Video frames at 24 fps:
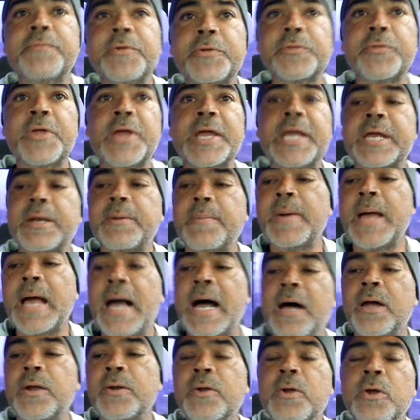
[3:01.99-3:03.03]
if you're thinking
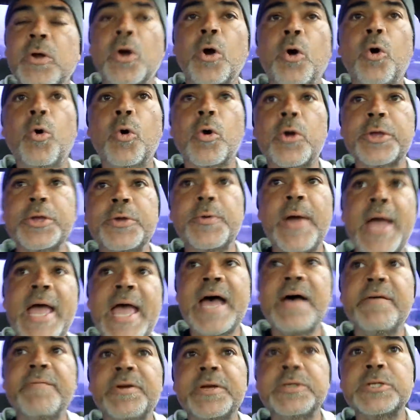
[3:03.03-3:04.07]
about, or you
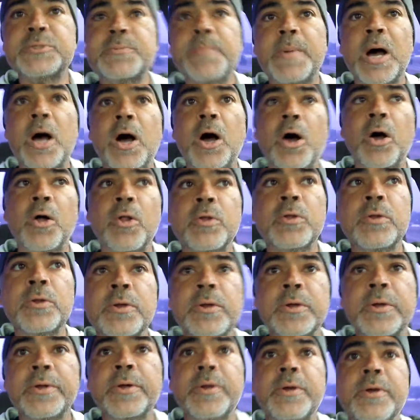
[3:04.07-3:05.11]
have a small
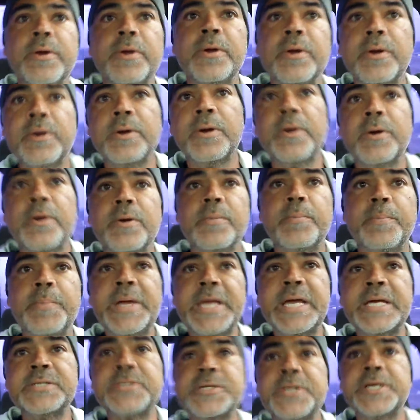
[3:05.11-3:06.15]

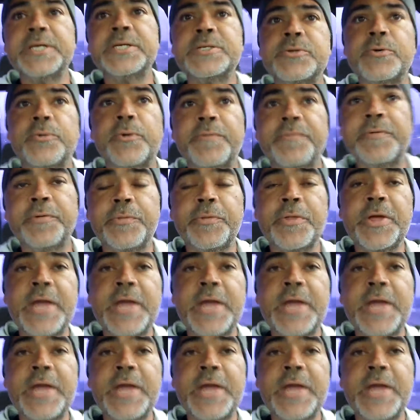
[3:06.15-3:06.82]
business, or if you're